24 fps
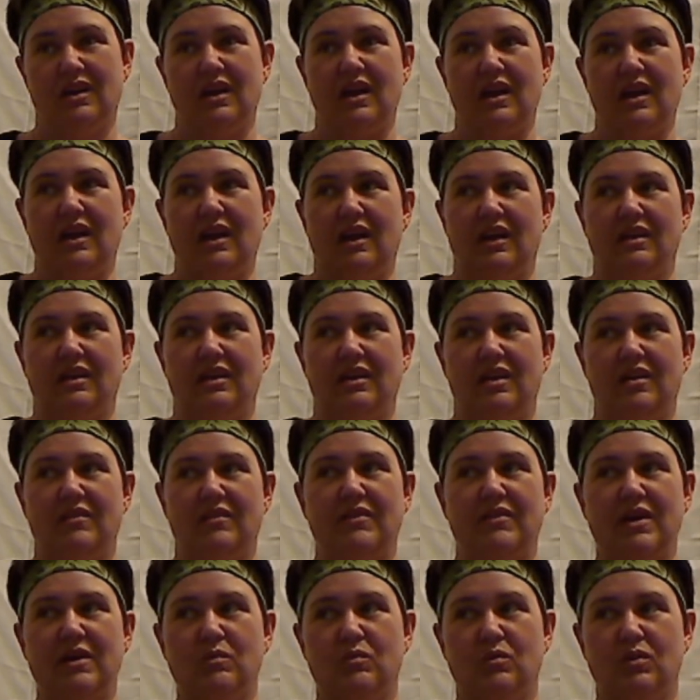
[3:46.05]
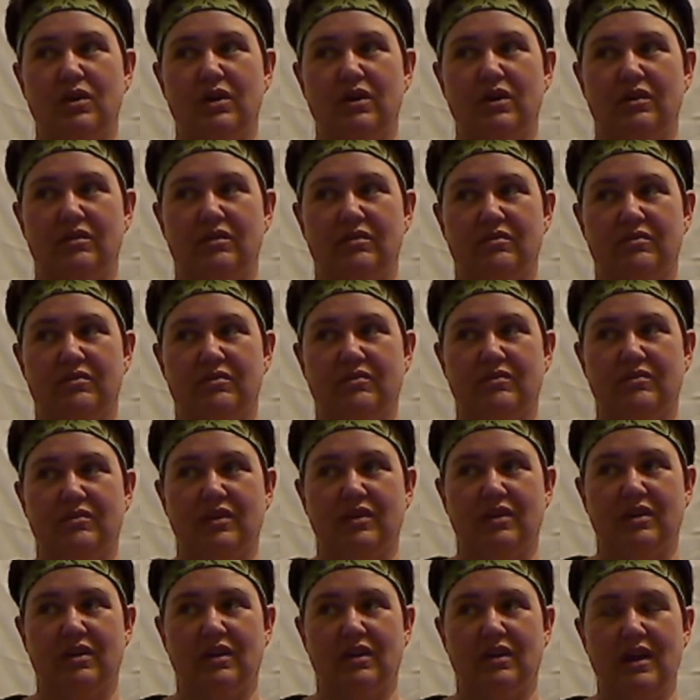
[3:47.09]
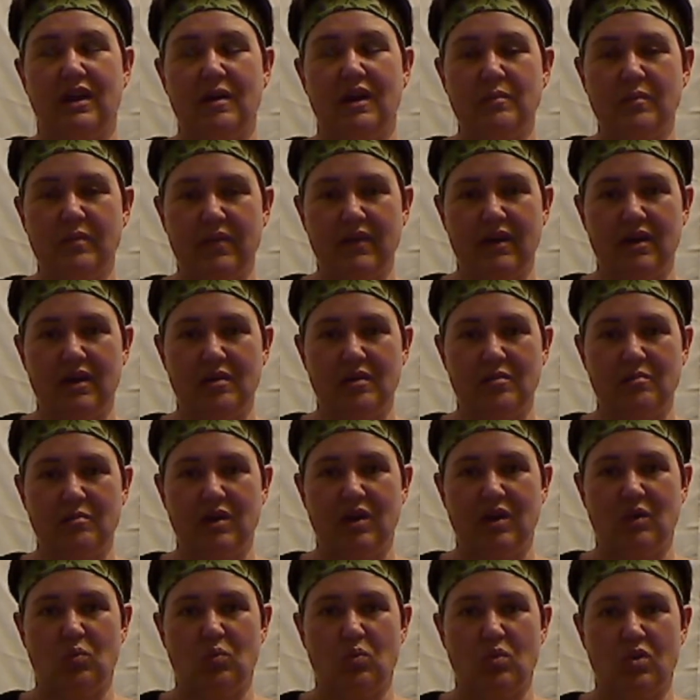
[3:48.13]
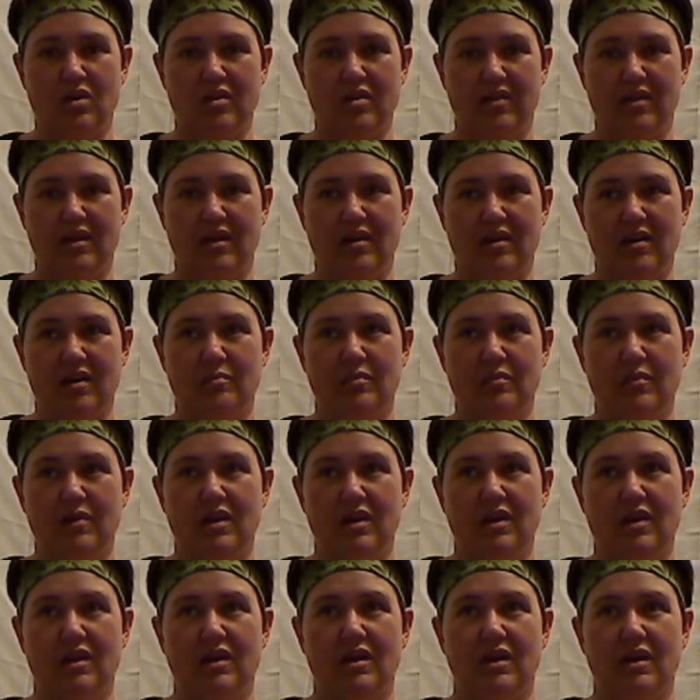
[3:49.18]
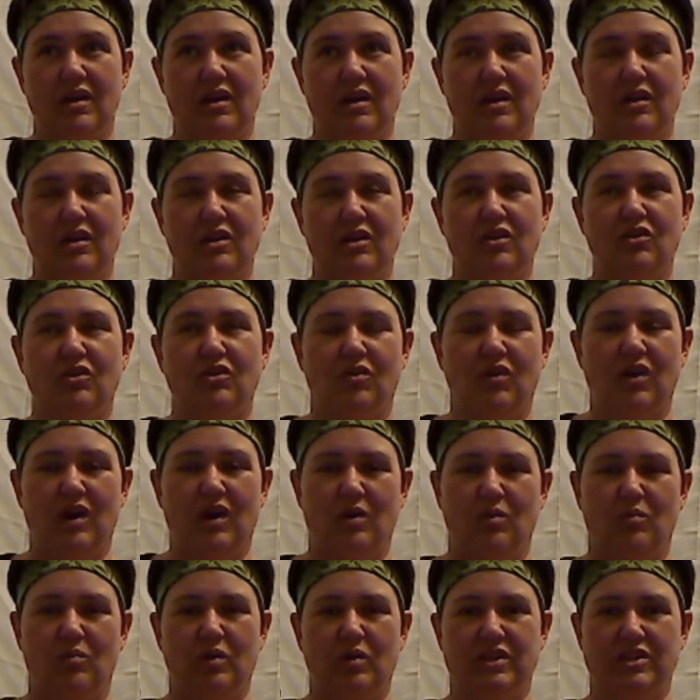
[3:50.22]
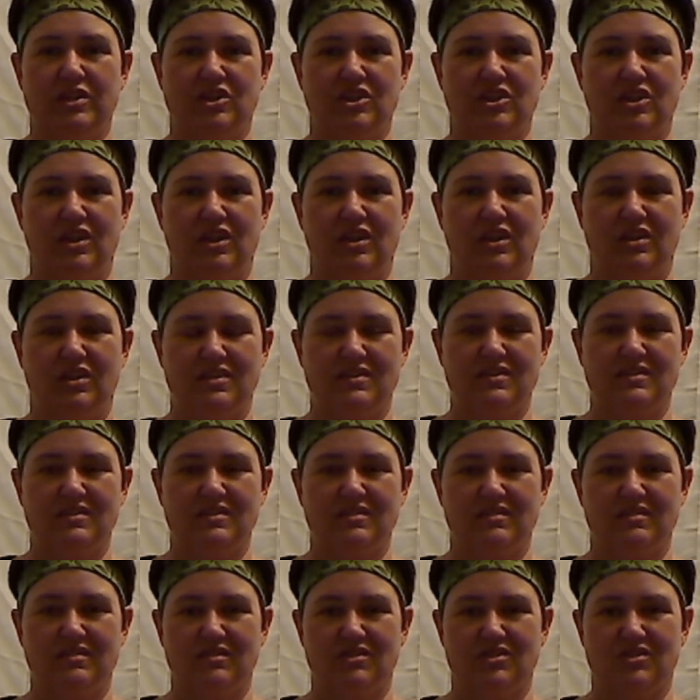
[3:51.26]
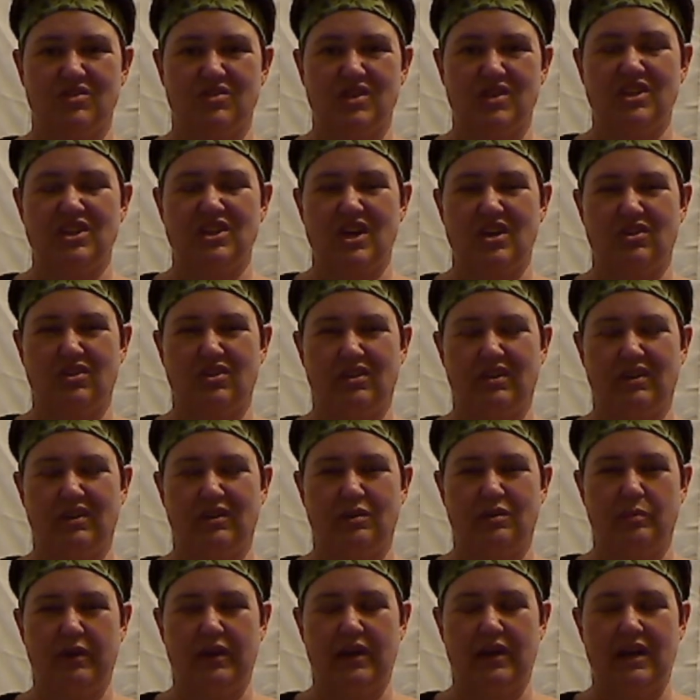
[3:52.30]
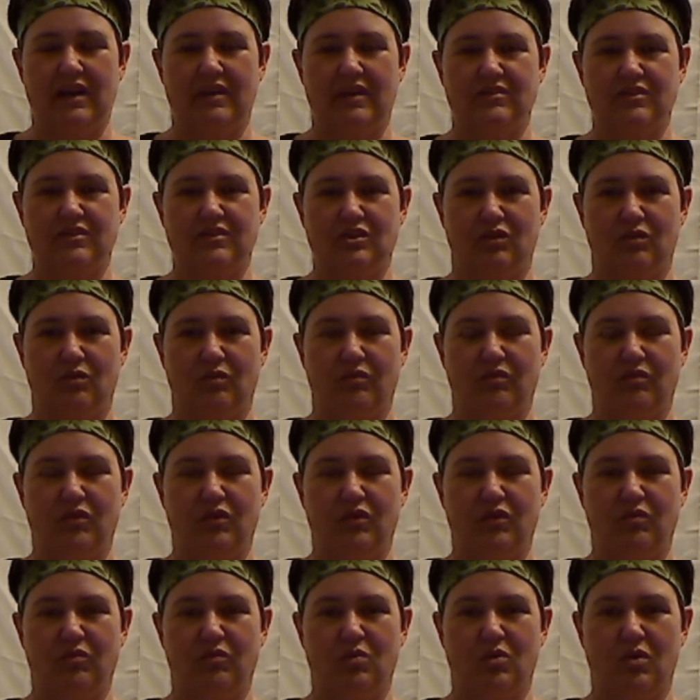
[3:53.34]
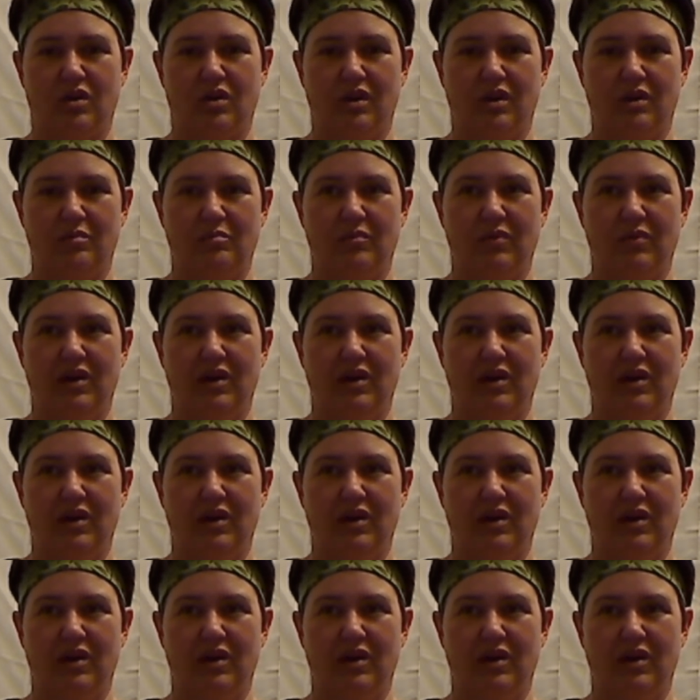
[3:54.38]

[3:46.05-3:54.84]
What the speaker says: And if I would have kept them and wore them, you know how when jeans stretch out a little bit after you've worn them,